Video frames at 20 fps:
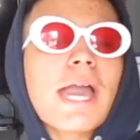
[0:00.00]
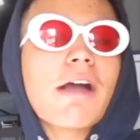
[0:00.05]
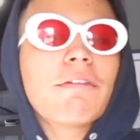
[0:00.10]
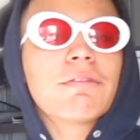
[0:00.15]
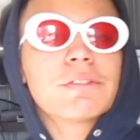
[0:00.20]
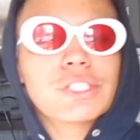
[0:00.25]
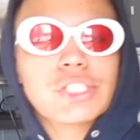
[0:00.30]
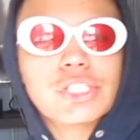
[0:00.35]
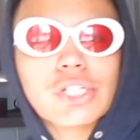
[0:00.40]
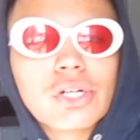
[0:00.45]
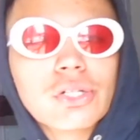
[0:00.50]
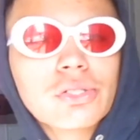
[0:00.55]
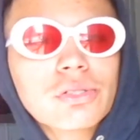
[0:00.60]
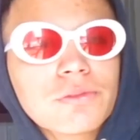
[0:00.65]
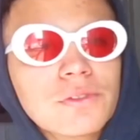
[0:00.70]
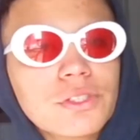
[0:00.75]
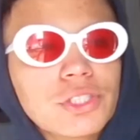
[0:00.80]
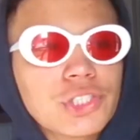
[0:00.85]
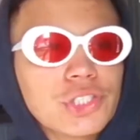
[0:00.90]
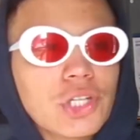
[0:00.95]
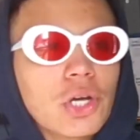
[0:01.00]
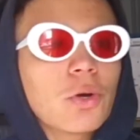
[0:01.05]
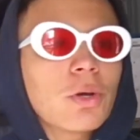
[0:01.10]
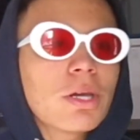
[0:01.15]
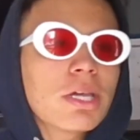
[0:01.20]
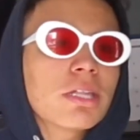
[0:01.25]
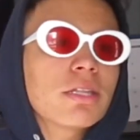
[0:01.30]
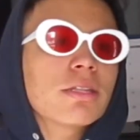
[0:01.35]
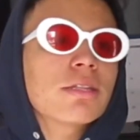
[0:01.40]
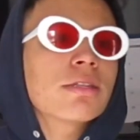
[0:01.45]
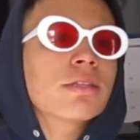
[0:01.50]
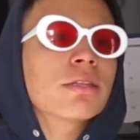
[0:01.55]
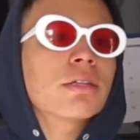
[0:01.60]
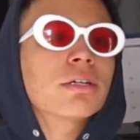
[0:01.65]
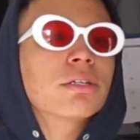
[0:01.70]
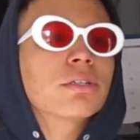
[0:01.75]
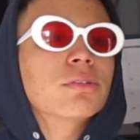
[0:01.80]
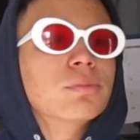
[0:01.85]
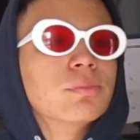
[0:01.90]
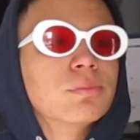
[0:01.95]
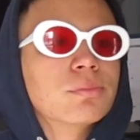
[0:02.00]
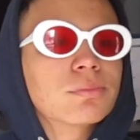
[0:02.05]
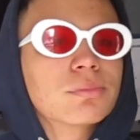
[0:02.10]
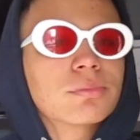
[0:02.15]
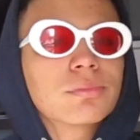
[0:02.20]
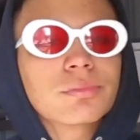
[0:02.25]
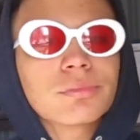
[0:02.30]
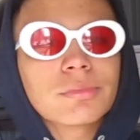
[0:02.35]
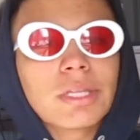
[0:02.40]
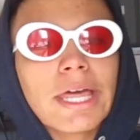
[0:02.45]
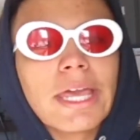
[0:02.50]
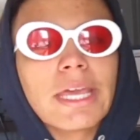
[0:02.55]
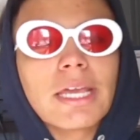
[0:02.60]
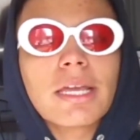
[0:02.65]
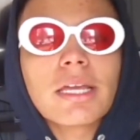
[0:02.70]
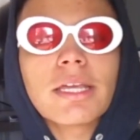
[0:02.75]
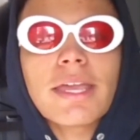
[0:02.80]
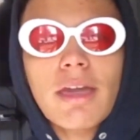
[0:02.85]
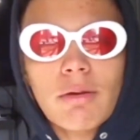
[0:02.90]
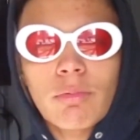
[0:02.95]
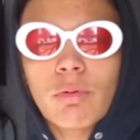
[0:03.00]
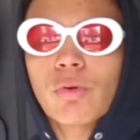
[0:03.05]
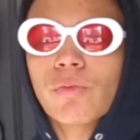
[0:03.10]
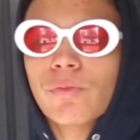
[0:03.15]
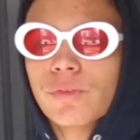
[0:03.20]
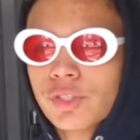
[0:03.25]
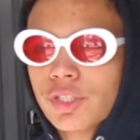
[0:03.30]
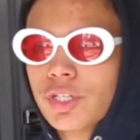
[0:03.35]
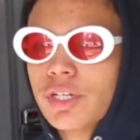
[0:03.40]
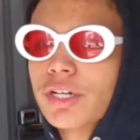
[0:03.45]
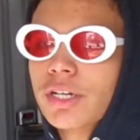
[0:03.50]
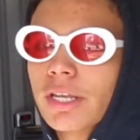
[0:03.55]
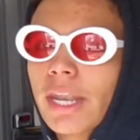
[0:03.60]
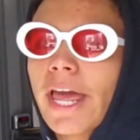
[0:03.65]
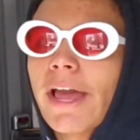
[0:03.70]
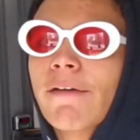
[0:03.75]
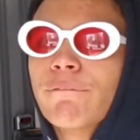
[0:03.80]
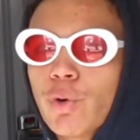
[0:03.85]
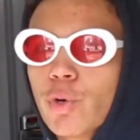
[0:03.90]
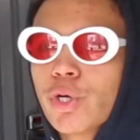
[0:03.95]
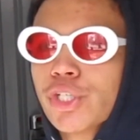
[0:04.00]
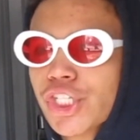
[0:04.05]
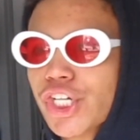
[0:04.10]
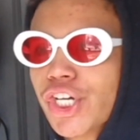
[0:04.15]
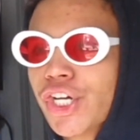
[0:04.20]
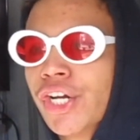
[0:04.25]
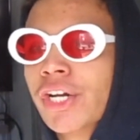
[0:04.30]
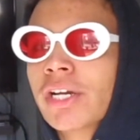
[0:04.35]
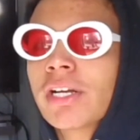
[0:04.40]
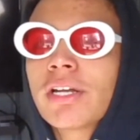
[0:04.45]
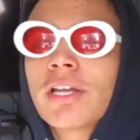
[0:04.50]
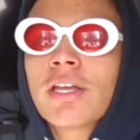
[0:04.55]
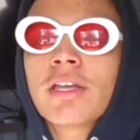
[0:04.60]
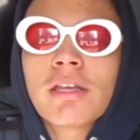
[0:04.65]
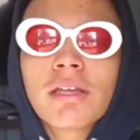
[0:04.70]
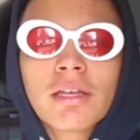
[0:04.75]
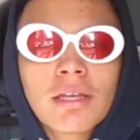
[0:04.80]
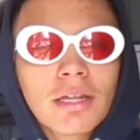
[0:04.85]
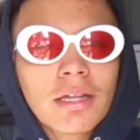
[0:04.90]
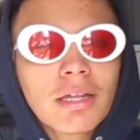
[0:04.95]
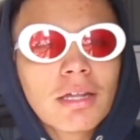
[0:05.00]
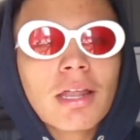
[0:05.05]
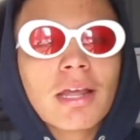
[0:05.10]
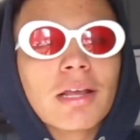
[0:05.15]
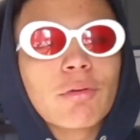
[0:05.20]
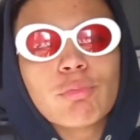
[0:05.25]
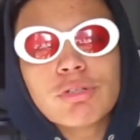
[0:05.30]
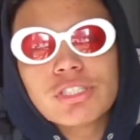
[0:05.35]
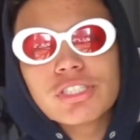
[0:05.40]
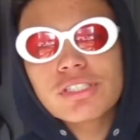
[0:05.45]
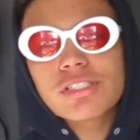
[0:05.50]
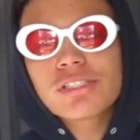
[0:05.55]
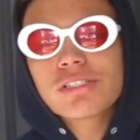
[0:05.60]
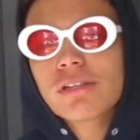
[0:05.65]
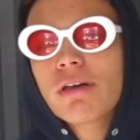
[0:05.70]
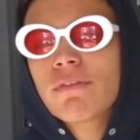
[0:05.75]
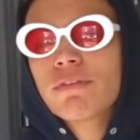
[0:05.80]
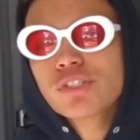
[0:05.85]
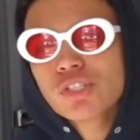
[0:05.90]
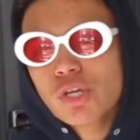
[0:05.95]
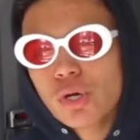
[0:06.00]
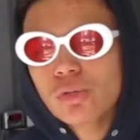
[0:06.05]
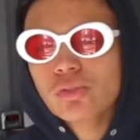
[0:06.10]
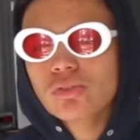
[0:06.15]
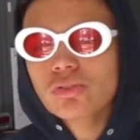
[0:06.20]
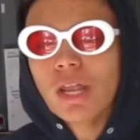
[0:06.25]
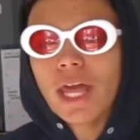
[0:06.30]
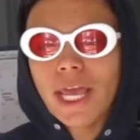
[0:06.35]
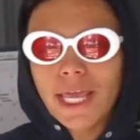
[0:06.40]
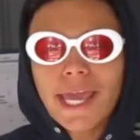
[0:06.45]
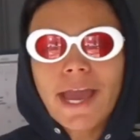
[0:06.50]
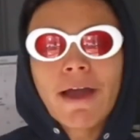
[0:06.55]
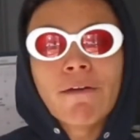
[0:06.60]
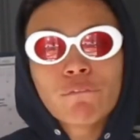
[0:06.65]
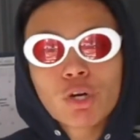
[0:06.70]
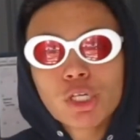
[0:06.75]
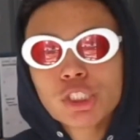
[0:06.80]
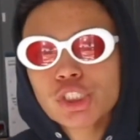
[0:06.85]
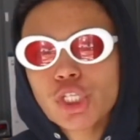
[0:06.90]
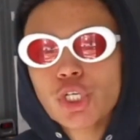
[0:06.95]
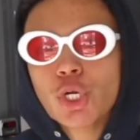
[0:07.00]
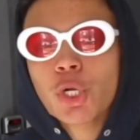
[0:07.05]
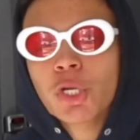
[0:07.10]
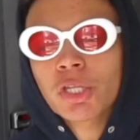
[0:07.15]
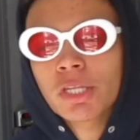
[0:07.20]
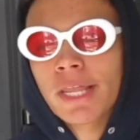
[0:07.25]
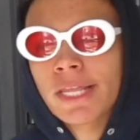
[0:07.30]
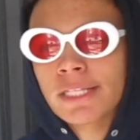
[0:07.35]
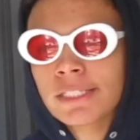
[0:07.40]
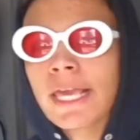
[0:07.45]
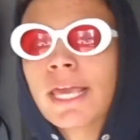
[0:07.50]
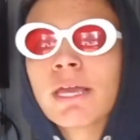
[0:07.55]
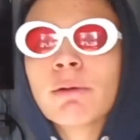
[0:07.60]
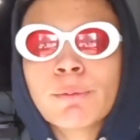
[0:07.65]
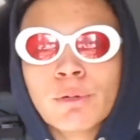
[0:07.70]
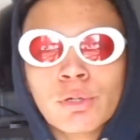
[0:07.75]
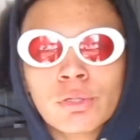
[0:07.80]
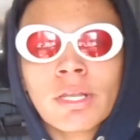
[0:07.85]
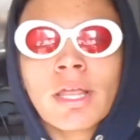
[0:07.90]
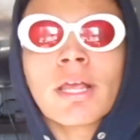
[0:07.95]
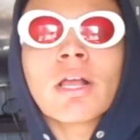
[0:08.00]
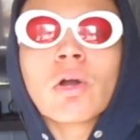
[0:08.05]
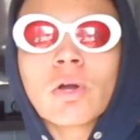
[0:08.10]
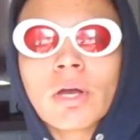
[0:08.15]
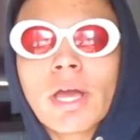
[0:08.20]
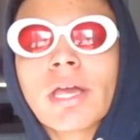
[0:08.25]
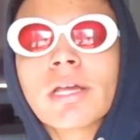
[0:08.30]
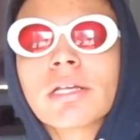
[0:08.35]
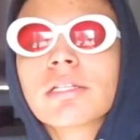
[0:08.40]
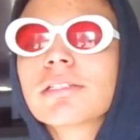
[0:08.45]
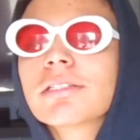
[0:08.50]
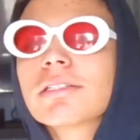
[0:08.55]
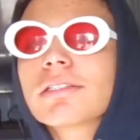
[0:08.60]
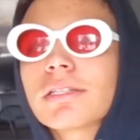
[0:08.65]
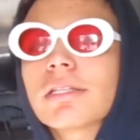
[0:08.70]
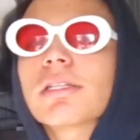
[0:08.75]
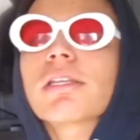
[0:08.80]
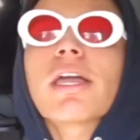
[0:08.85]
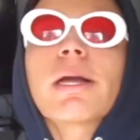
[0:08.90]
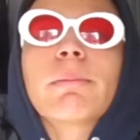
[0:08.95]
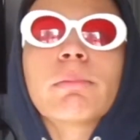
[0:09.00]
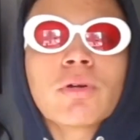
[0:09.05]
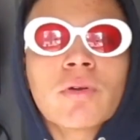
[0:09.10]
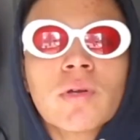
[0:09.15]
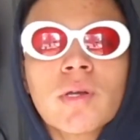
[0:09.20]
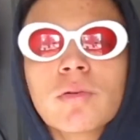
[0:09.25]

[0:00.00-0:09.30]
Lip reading: for sure. For sure is, like, yeah, bro, for sure. Like, for sure. Like, we just, for sure. Like, yeah, for sure. Like, yeah, bro, like, okay. I'm agreeing